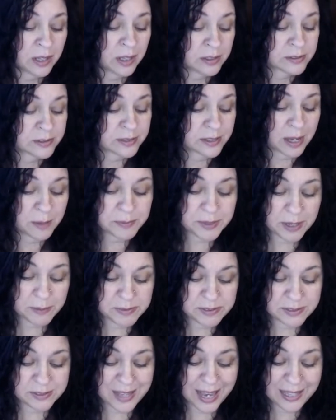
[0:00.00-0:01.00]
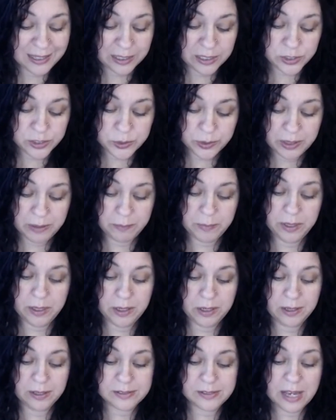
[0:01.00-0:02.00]
Sometimes silent
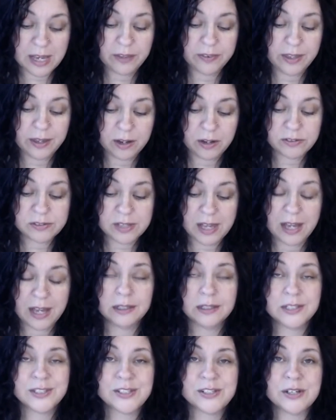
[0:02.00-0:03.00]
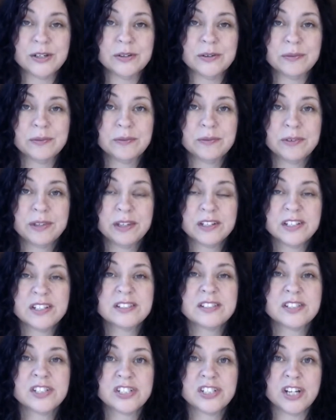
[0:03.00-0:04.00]
treatment is how they silence you. They'll
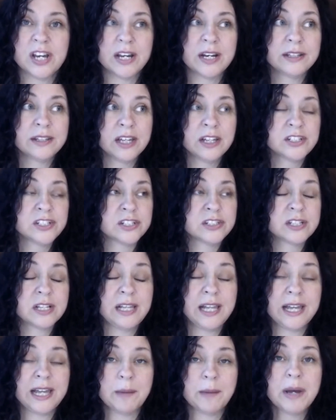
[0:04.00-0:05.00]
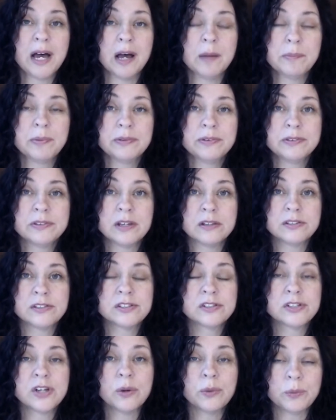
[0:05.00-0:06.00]
just clam up. They'll
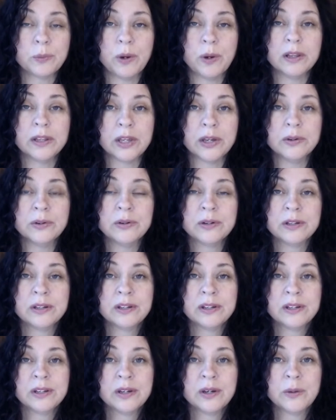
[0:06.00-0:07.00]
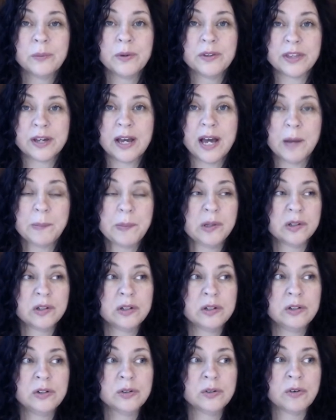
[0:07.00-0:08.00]
stonewall you with a
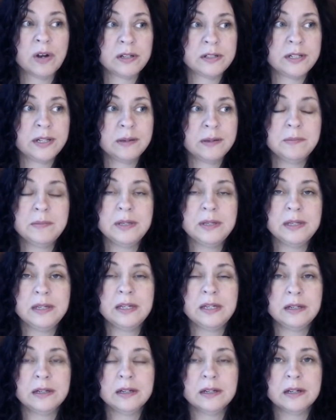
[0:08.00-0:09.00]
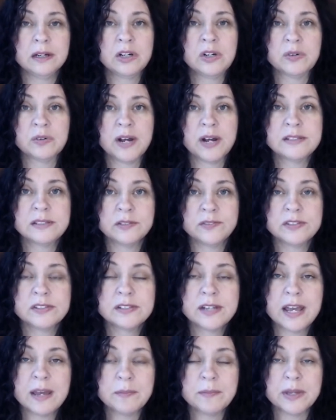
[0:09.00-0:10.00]
couple grunting, mean, aggressive
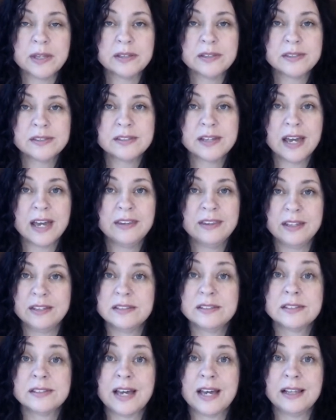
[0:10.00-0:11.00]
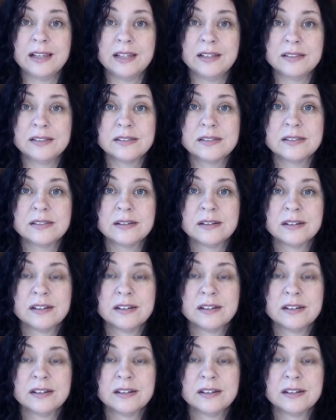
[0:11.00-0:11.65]
statements, and then silence.